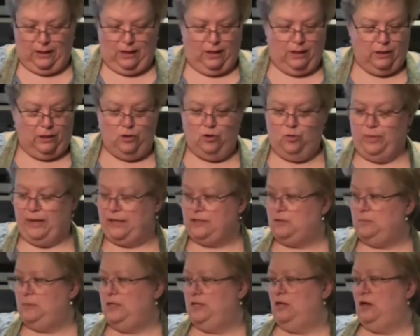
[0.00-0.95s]
Can you
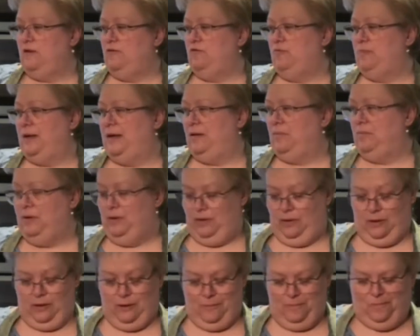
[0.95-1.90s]
pass me a knife, babe?
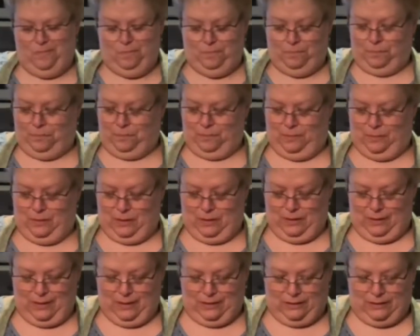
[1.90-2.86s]

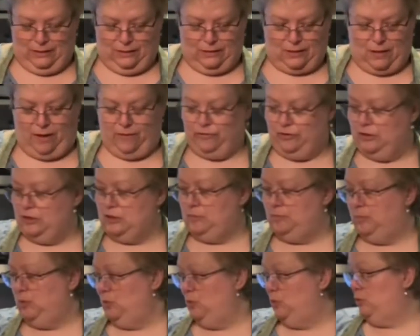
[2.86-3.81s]
Get this off the
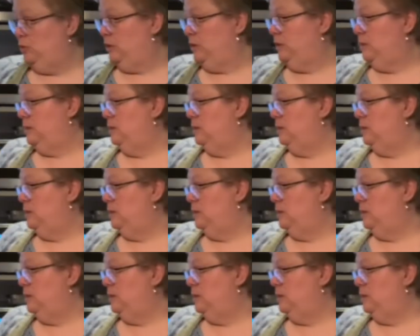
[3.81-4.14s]
spoon.